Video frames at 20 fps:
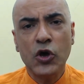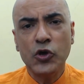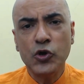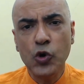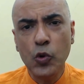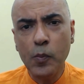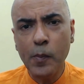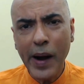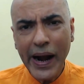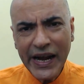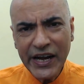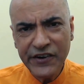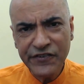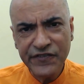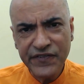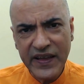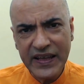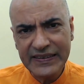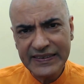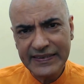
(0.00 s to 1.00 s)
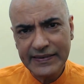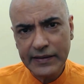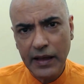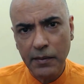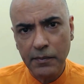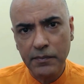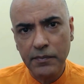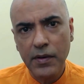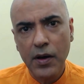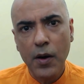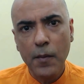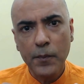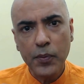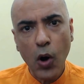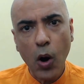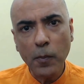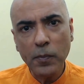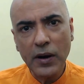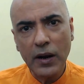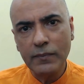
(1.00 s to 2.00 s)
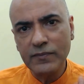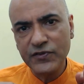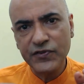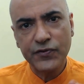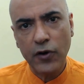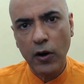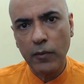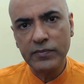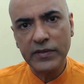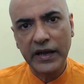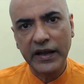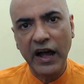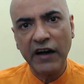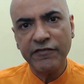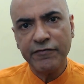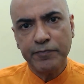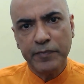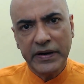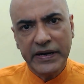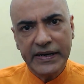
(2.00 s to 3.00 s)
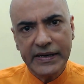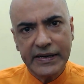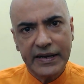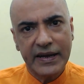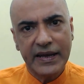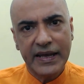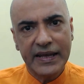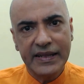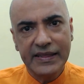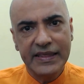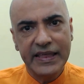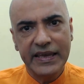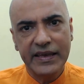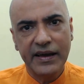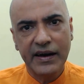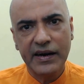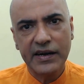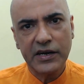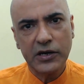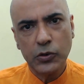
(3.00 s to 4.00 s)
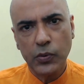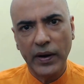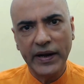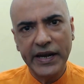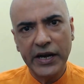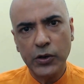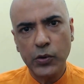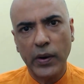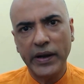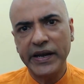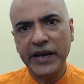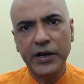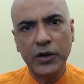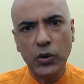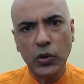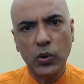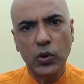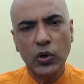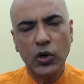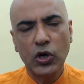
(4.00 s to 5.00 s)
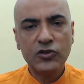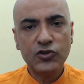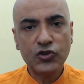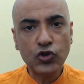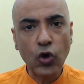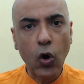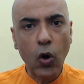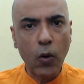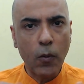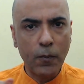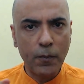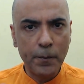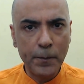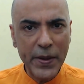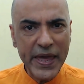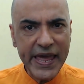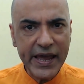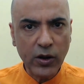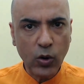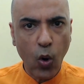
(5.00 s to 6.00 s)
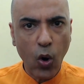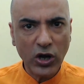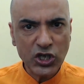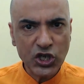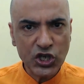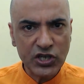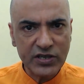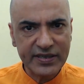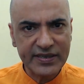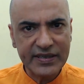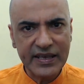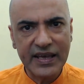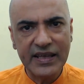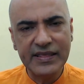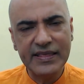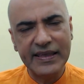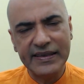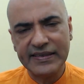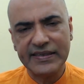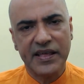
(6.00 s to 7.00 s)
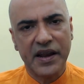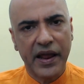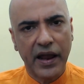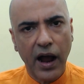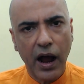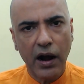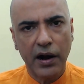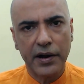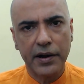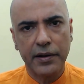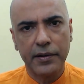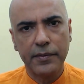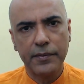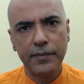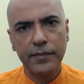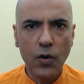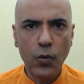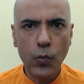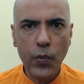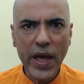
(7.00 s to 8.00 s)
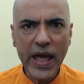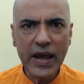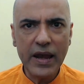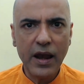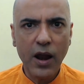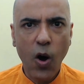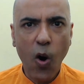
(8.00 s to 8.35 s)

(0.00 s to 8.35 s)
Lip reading: you might face some problems from the government in the year 2022. So be cautious in this regard. Well,